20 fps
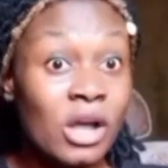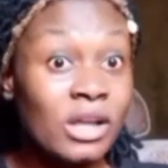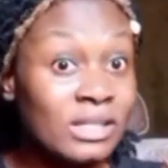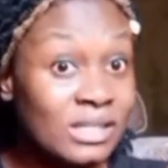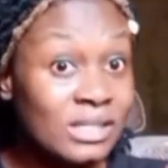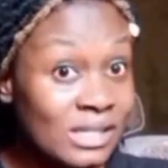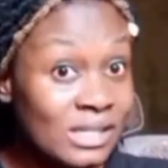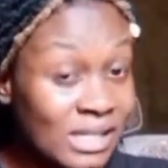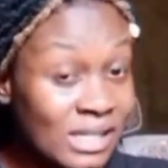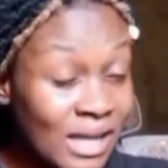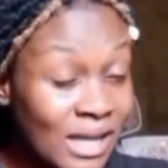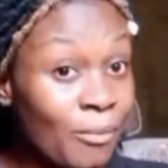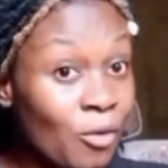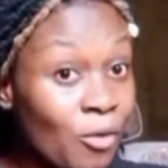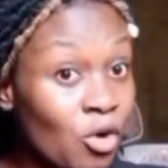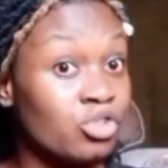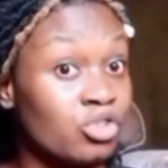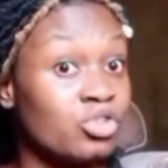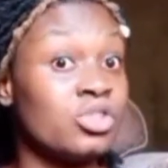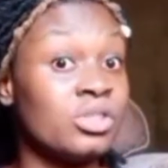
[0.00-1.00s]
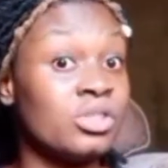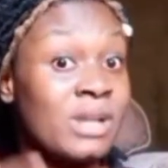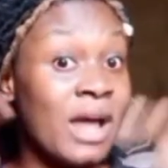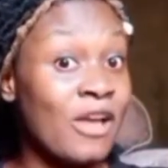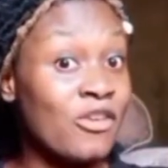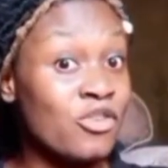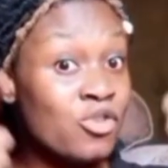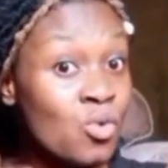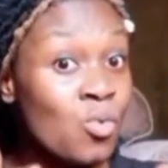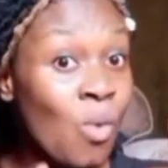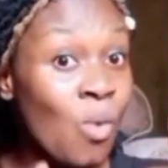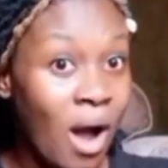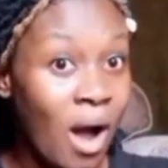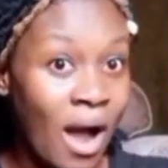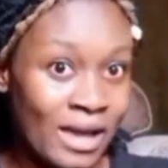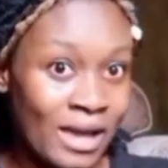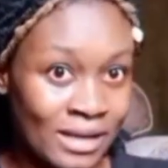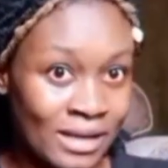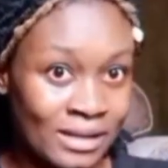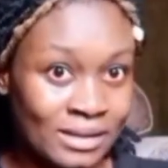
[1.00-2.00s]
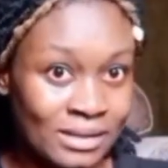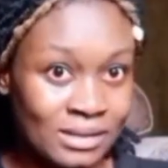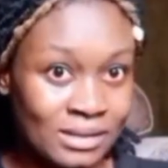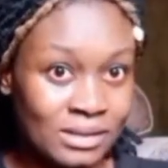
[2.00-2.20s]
in the same country that you are in.